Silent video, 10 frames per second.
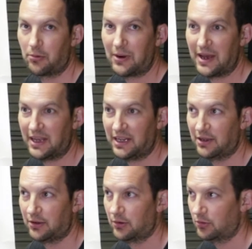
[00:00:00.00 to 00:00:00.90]

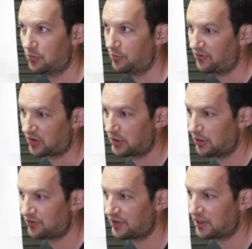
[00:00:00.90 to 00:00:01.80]
away or move it
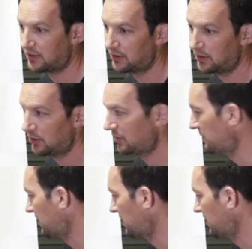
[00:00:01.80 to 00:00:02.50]
closer. You